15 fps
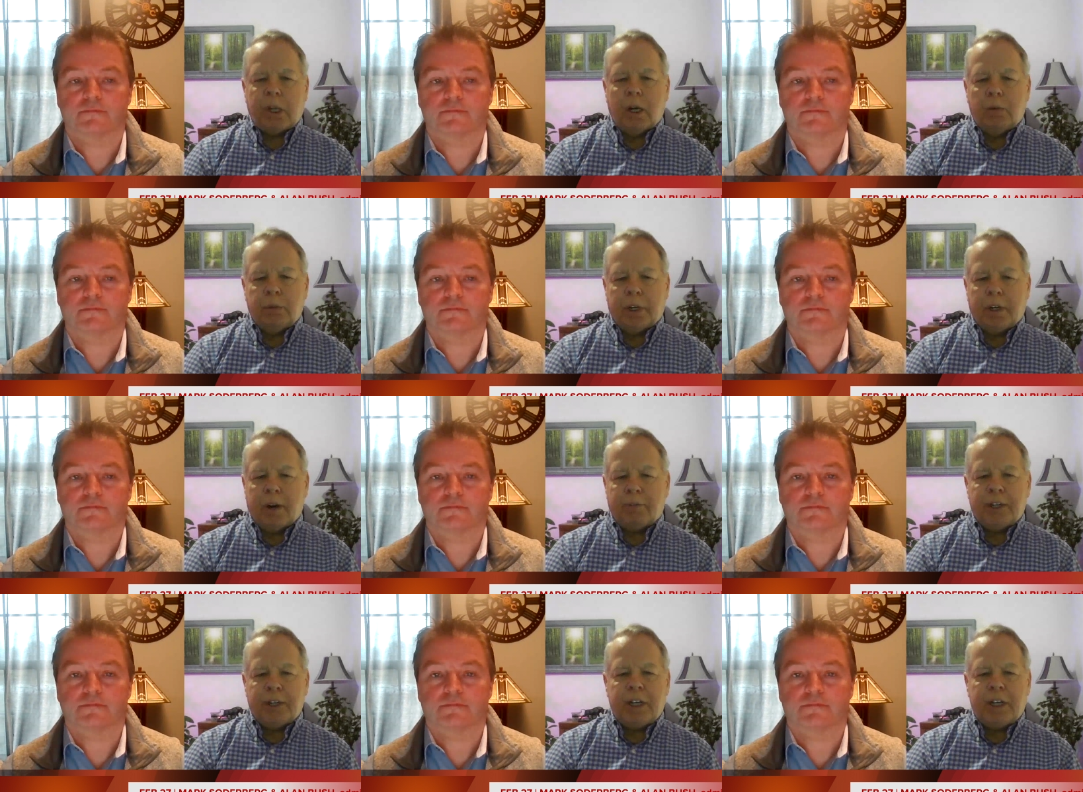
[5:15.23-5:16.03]

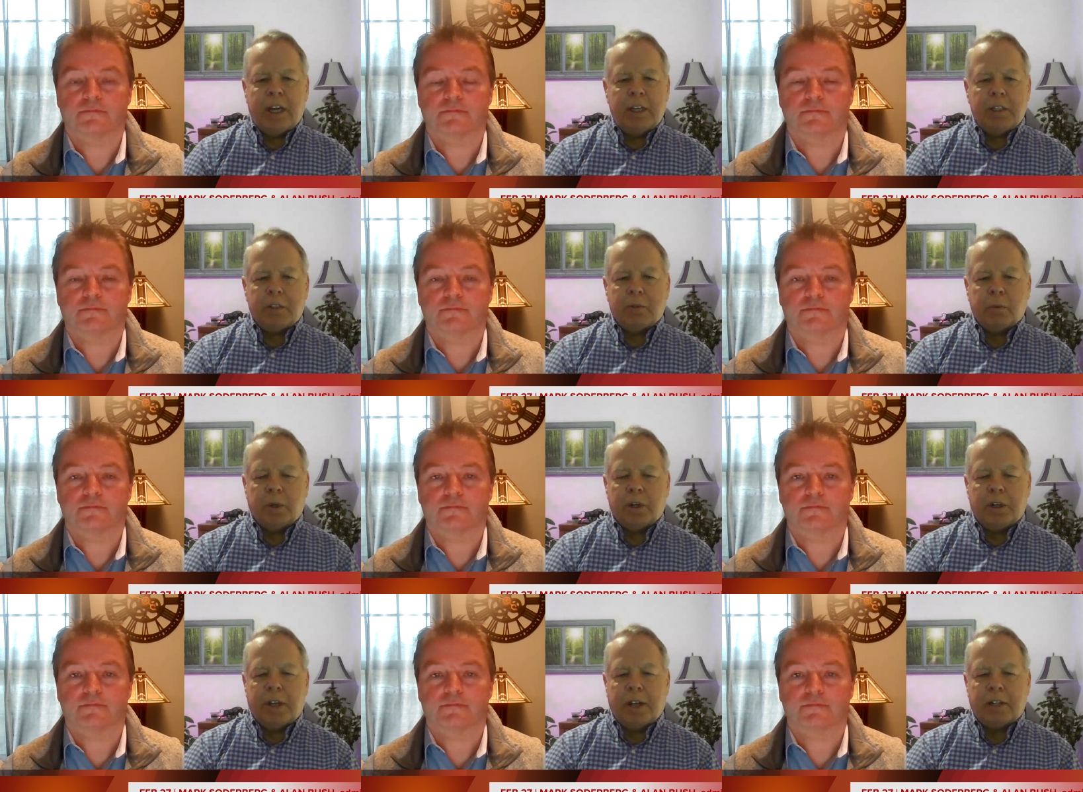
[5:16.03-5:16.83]
Speaker 1: recovery gains.
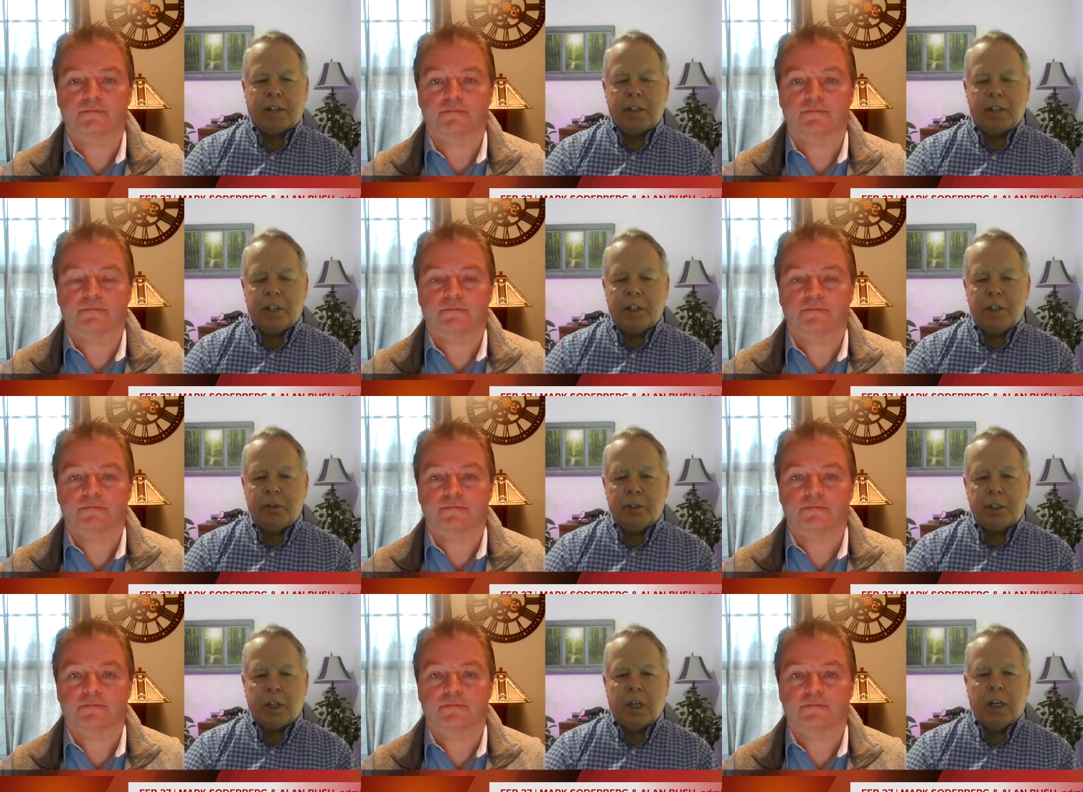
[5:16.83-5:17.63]
Whether that
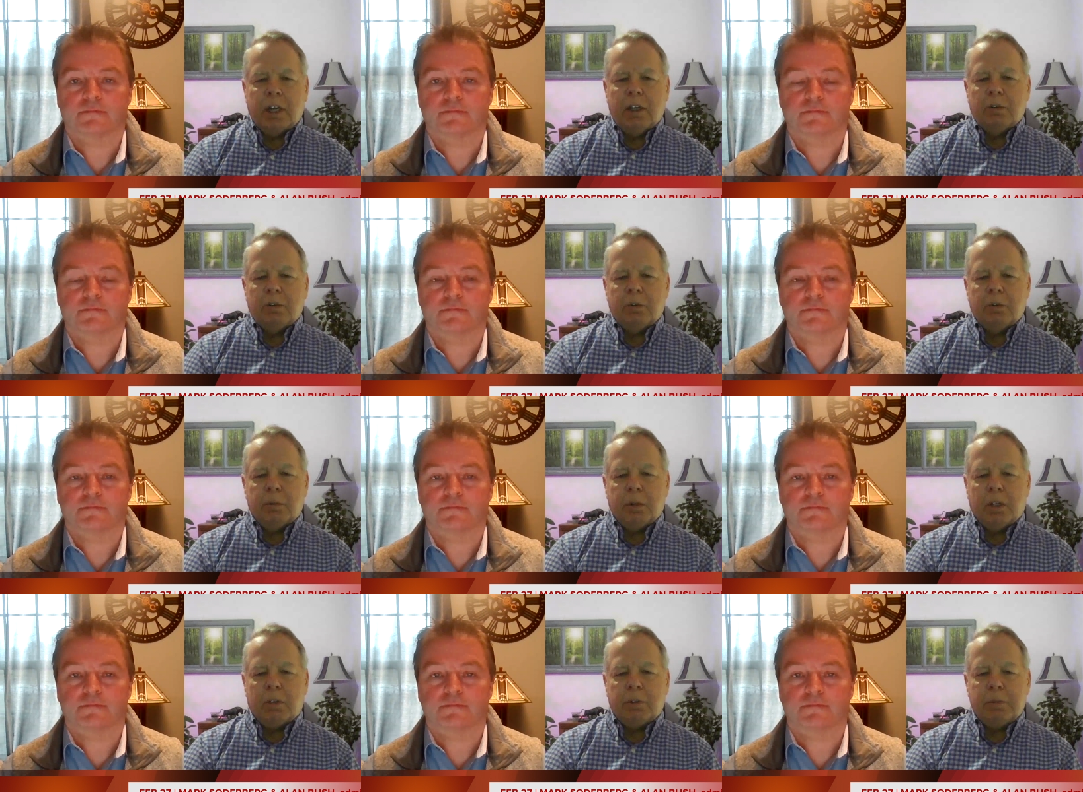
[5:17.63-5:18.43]
continues
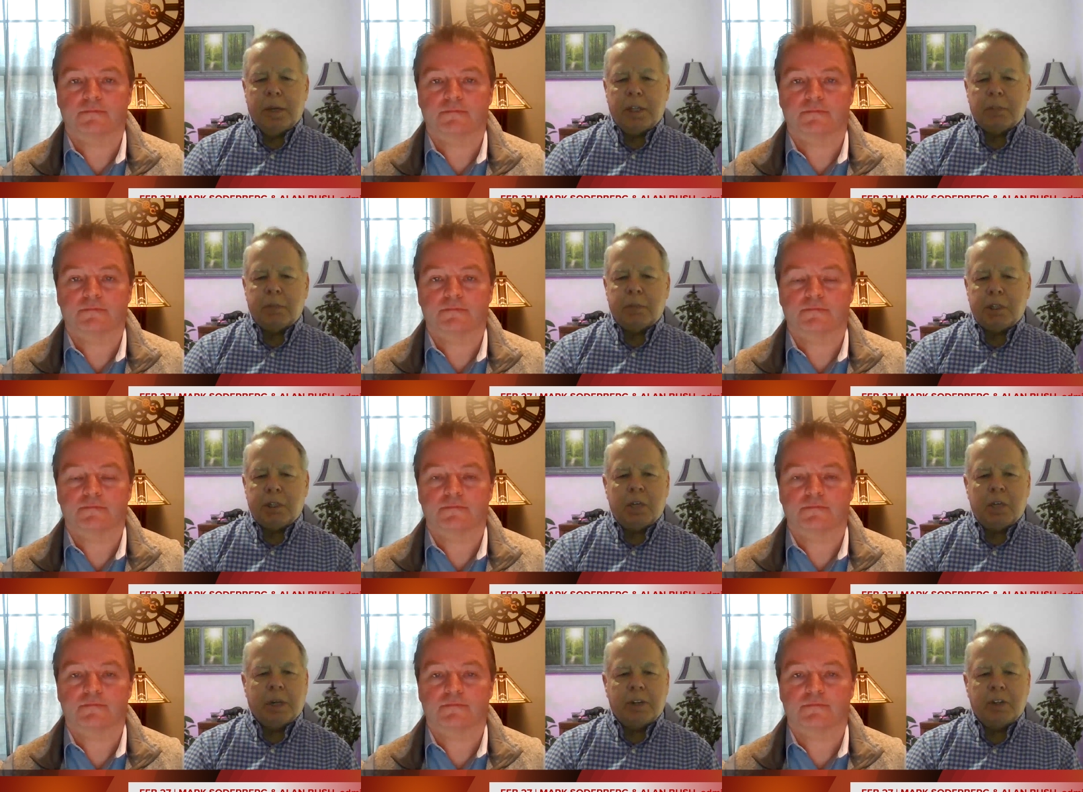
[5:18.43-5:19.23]
remains to be
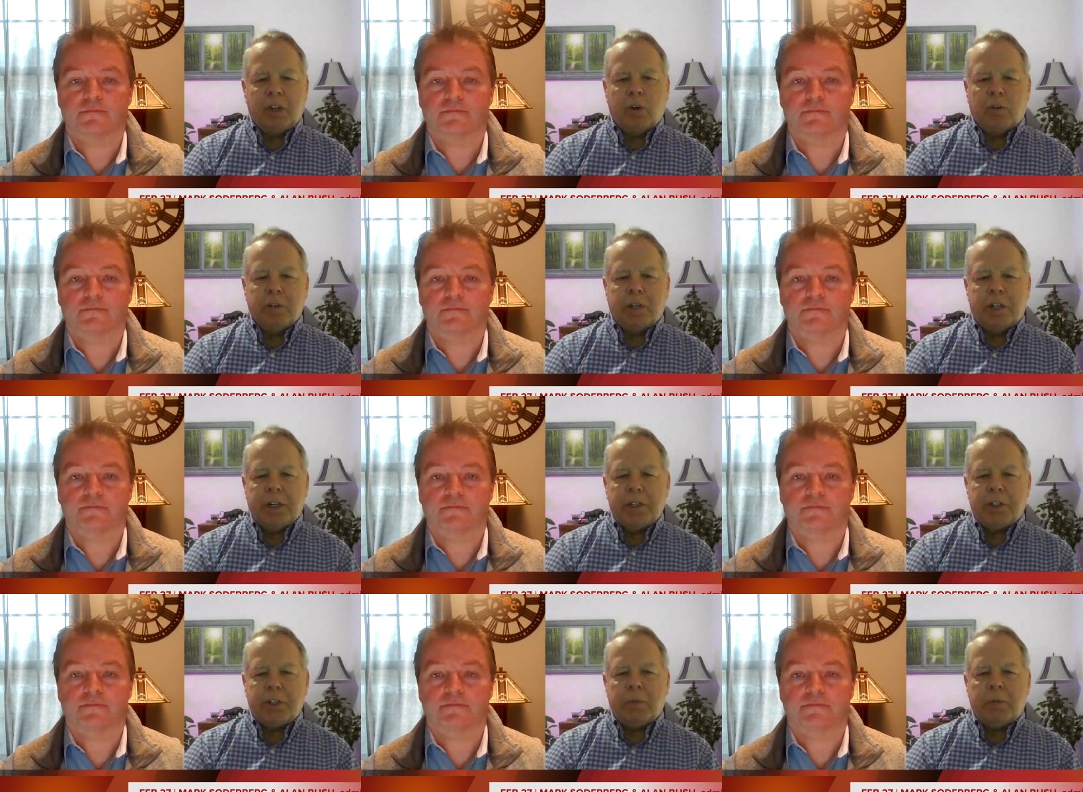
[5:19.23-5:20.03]
seen. But I think over the
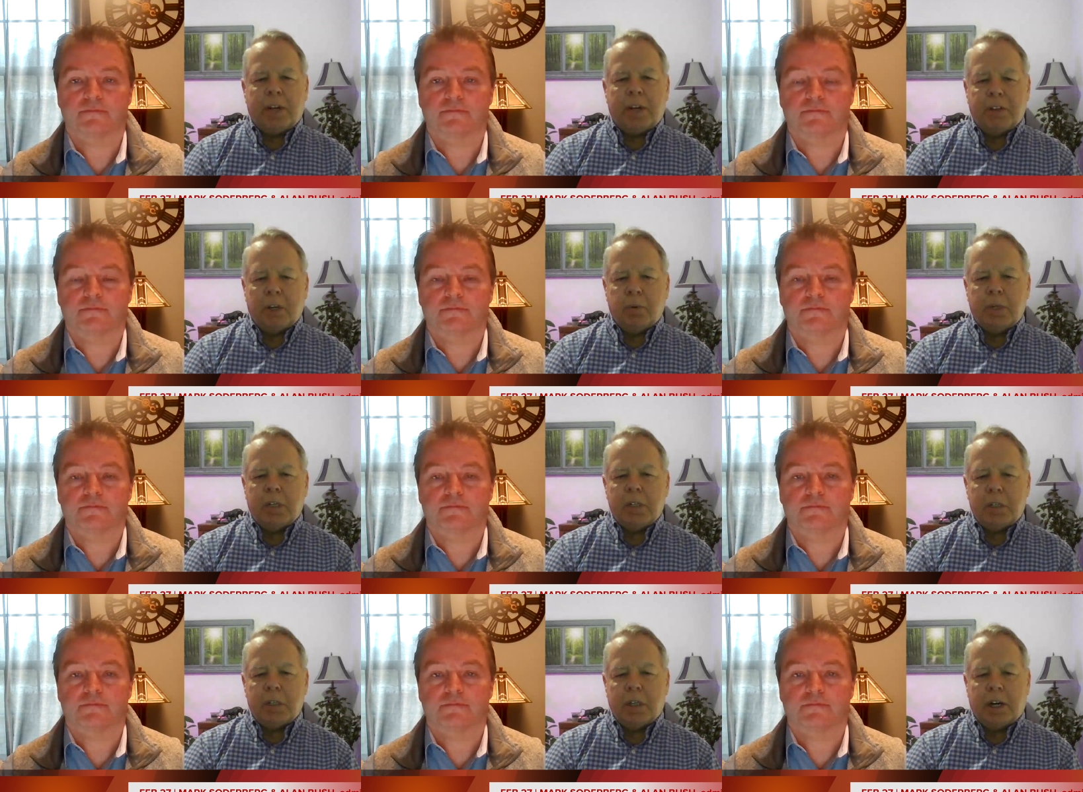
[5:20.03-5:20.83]
near term, I think we
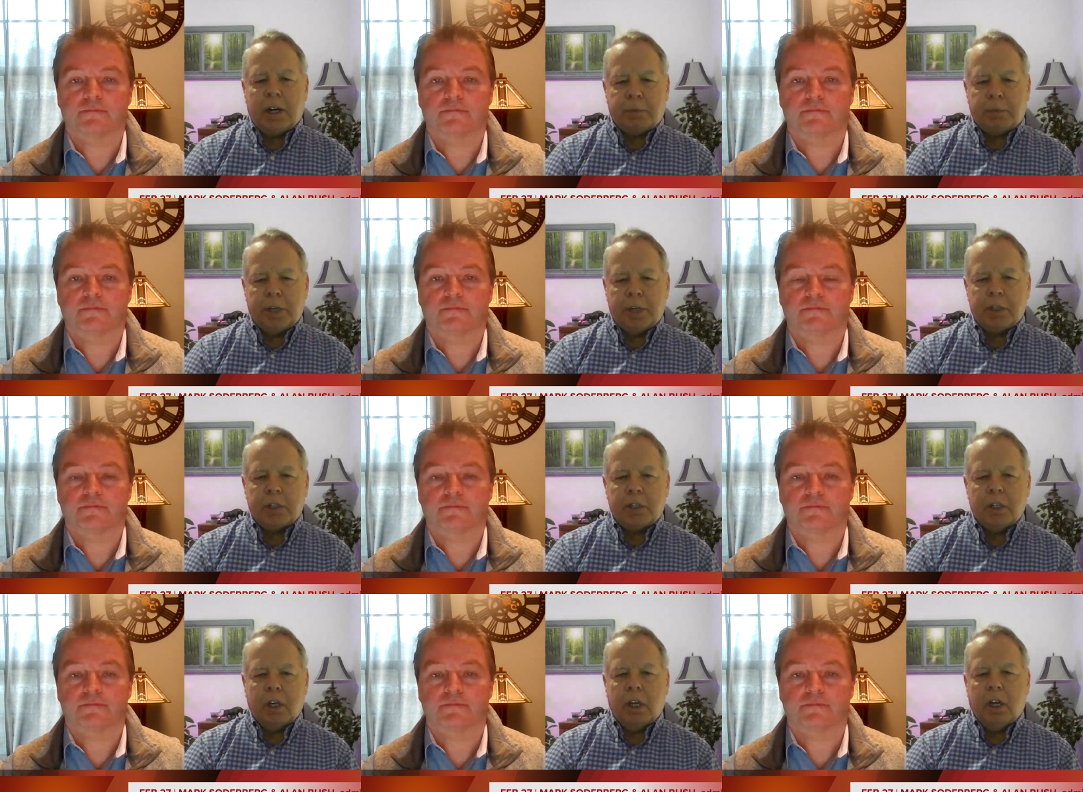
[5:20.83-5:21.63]
can see higher
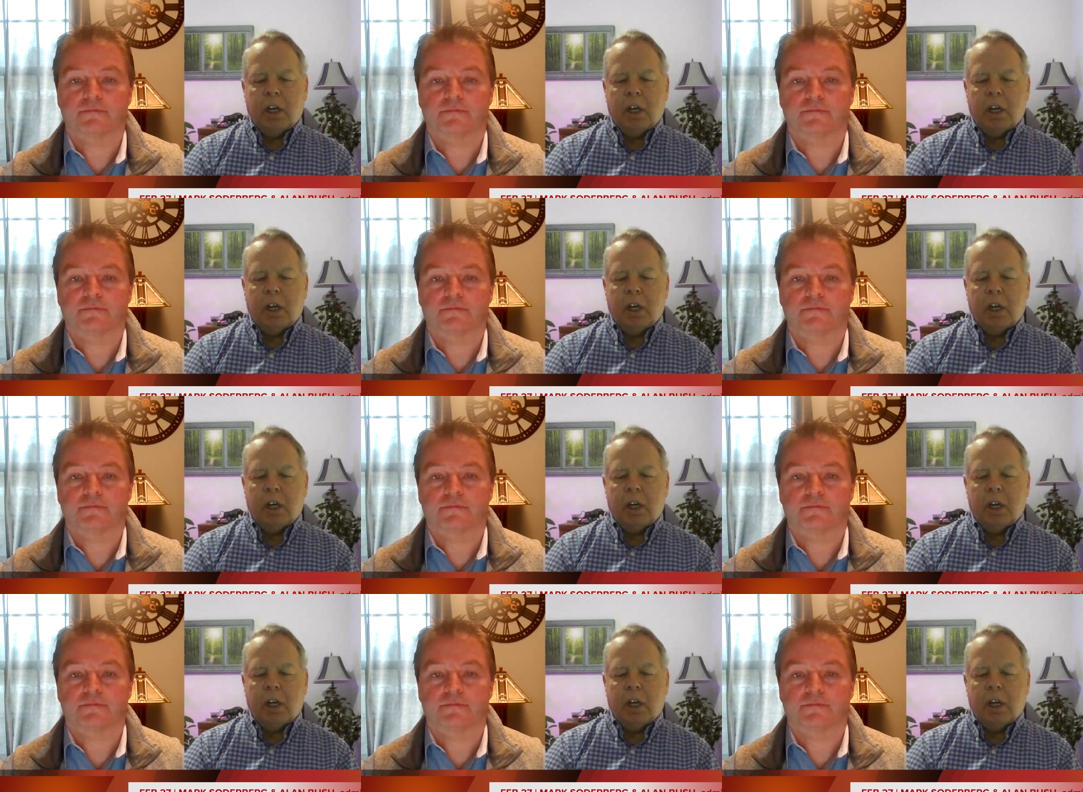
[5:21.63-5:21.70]
prices